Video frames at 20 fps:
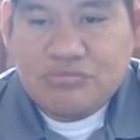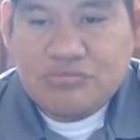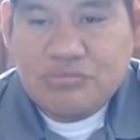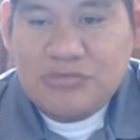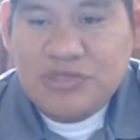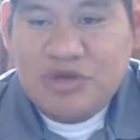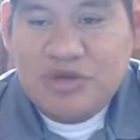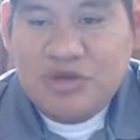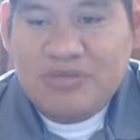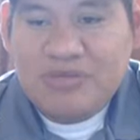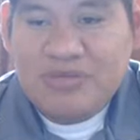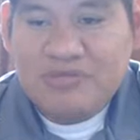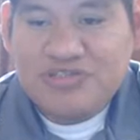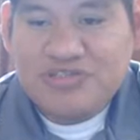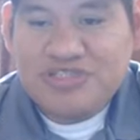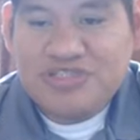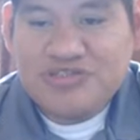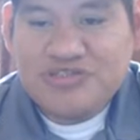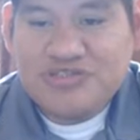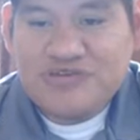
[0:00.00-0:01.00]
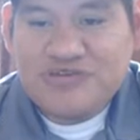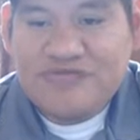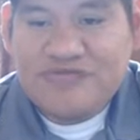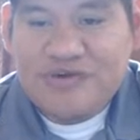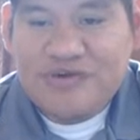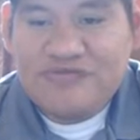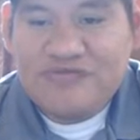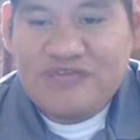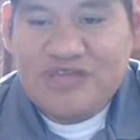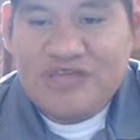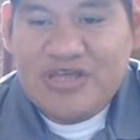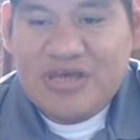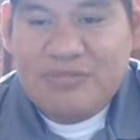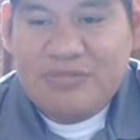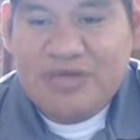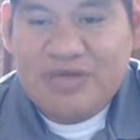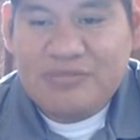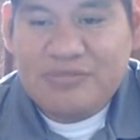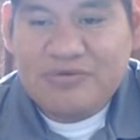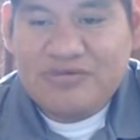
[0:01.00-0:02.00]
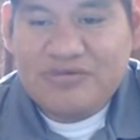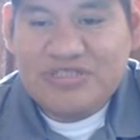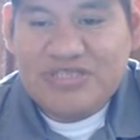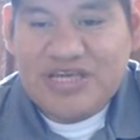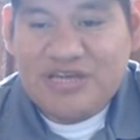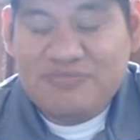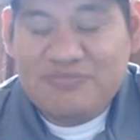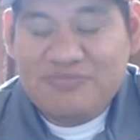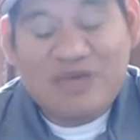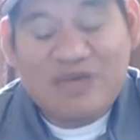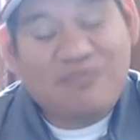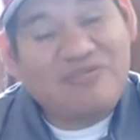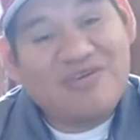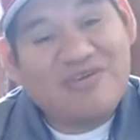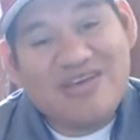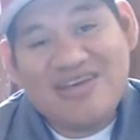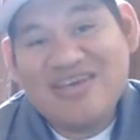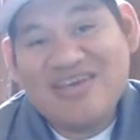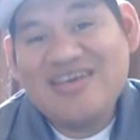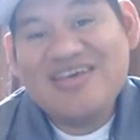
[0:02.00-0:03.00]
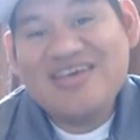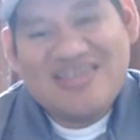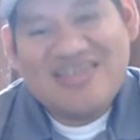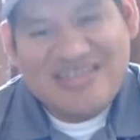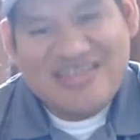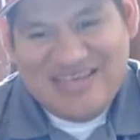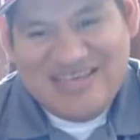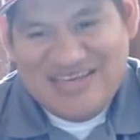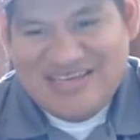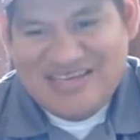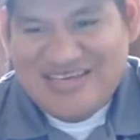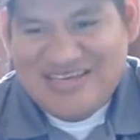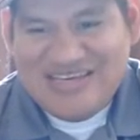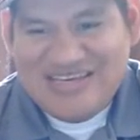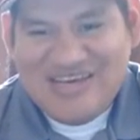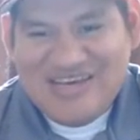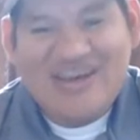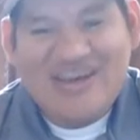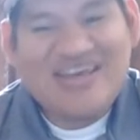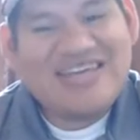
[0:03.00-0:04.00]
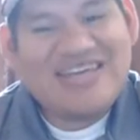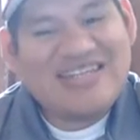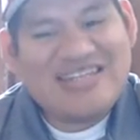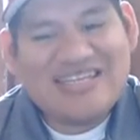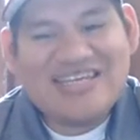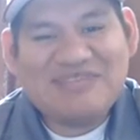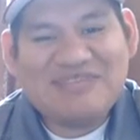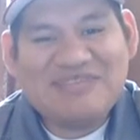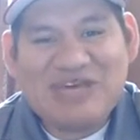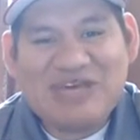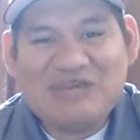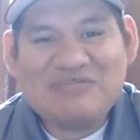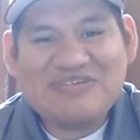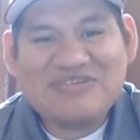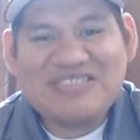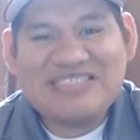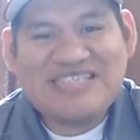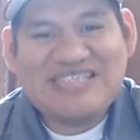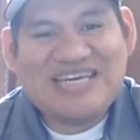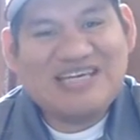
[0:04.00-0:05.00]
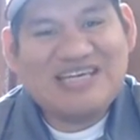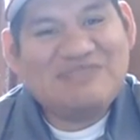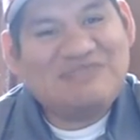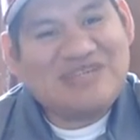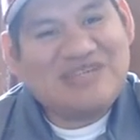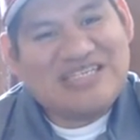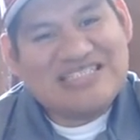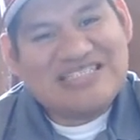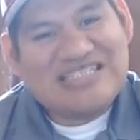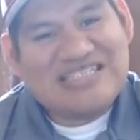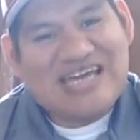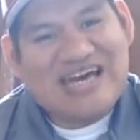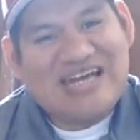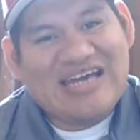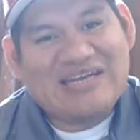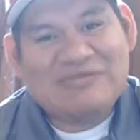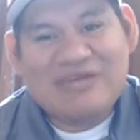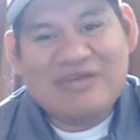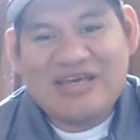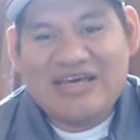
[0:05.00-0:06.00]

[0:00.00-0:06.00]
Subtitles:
Don't people just use your phone for that? Paper is dead. Go ahead and think paper is dead, but it's not.